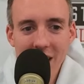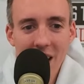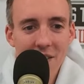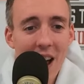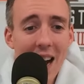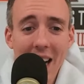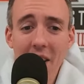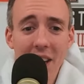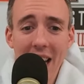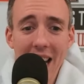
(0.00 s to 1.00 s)
In fact, I
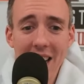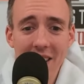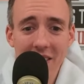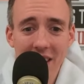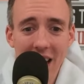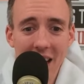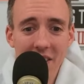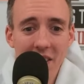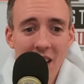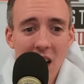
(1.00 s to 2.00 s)
don't think any of these
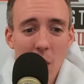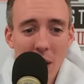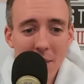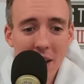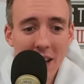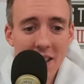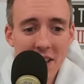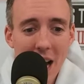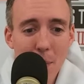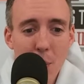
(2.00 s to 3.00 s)
guys, when I'm looking at the
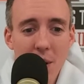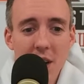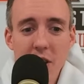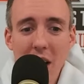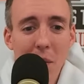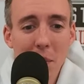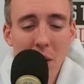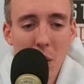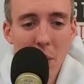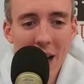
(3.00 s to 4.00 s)
top three, Jalen
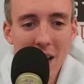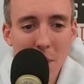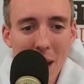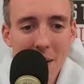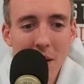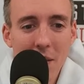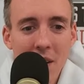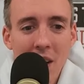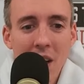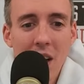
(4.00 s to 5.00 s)
Milroe at Alabama,
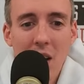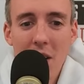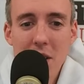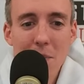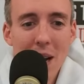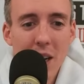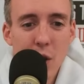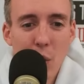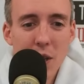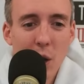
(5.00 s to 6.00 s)
Carson Beck at
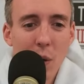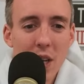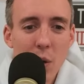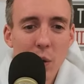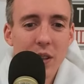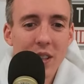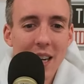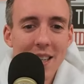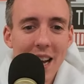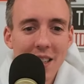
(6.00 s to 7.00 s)
Georgia, Quinn Ewers
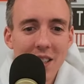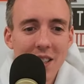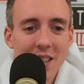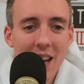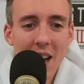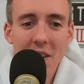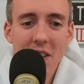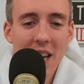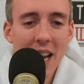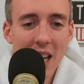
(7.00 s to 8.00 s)
at Texas, I don't
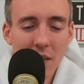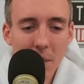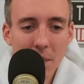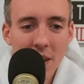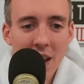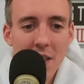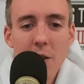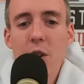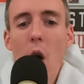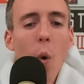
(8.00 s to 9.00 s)
see any of them.
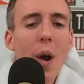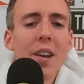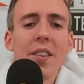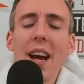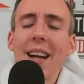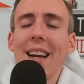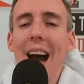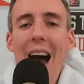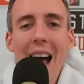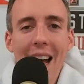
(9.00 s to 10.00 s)
There's always that
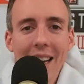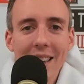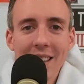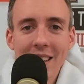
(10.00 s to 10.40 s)
guy